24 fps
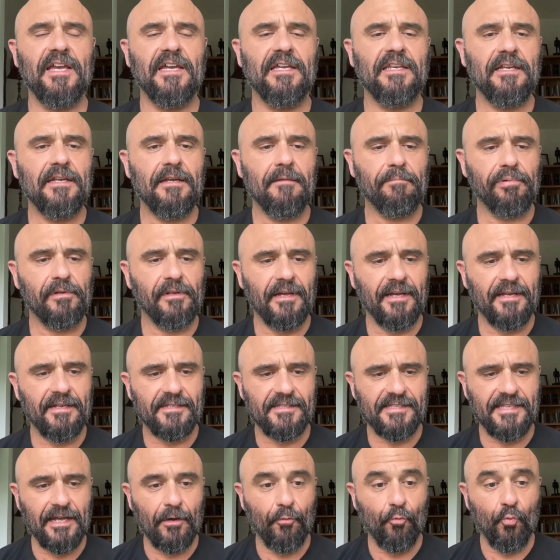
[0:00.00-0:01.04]
any
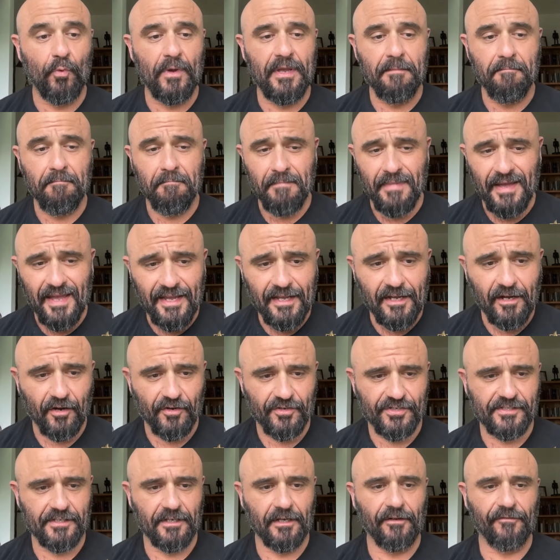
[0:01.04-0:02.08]
place that we make
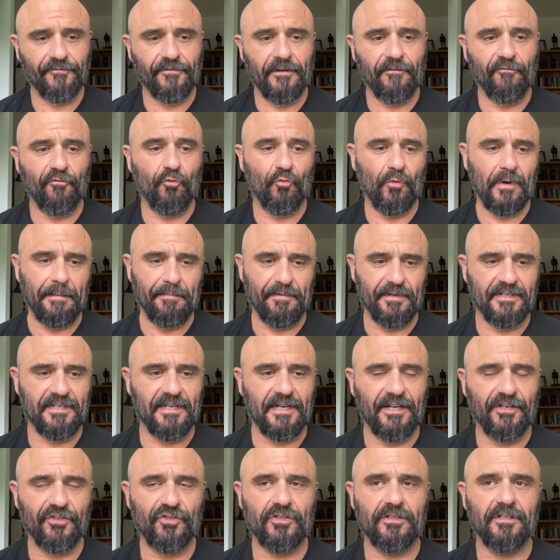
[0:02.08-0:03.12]
ourselves our
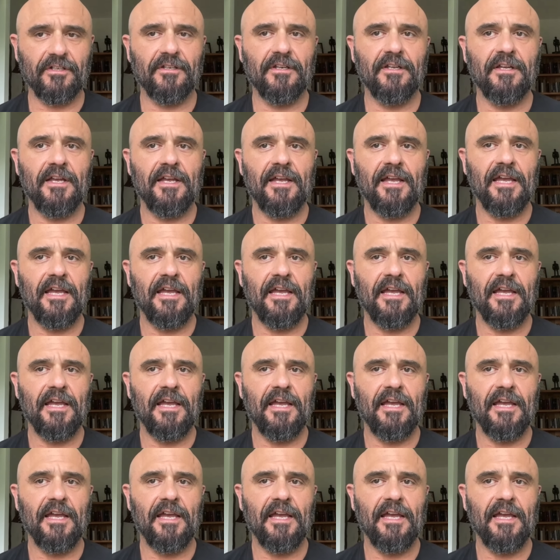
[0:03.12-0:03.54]
reputation,